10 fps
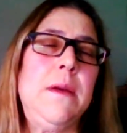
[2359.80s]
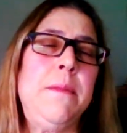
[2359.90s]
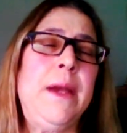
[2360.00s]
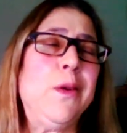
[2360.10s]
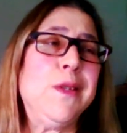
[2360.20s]

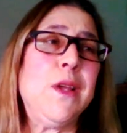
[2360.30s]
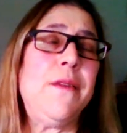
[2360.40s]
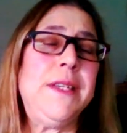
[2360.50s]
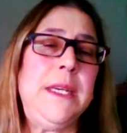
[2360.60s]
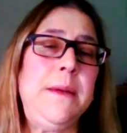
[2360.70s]

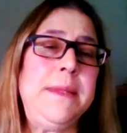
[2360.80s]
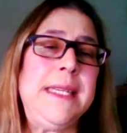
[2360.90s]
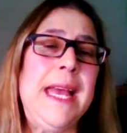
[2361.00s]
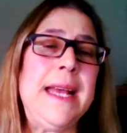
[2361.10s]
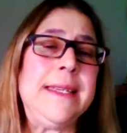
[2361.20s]
Microsoft
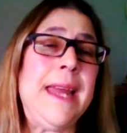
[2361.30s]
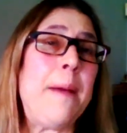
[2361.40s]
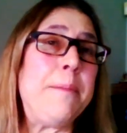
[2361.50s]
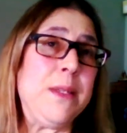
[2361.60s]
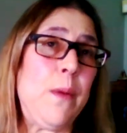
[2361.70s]
Teams has an
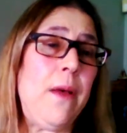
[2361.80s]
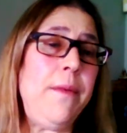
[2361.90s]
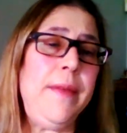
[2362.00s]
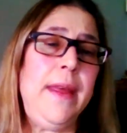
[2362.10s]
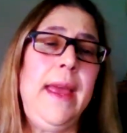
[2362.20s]
app as
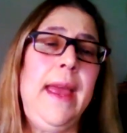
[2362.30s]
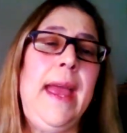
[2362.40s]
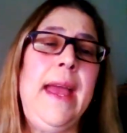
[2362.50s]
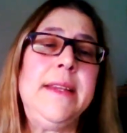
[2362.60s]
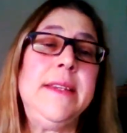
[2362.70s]
well,
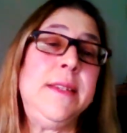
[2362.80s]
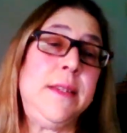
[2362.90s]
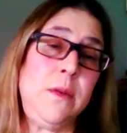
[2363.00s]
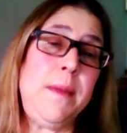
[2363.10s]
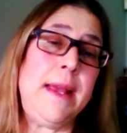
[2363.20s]
and
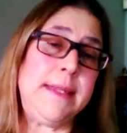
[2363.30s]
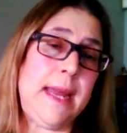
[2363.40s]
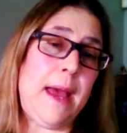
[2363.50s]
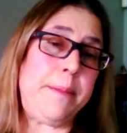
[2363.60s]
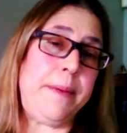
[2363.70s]
Zoom has
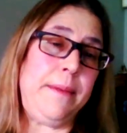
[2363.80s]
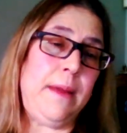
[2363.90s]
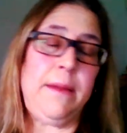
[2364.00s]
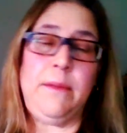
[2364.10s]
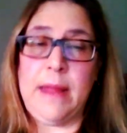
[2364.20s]
an app.
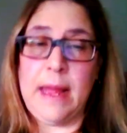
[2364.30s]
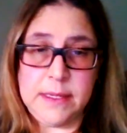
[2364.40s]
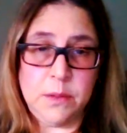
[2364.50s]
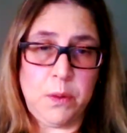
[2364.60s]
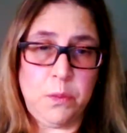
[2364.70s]

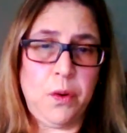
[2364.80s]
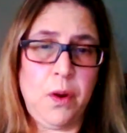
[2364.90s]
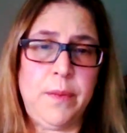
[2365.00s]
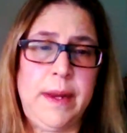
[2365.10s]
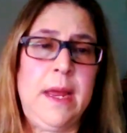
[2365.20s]
That's the one we're
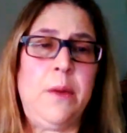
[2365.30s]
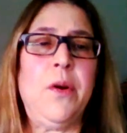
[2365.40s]
on right now.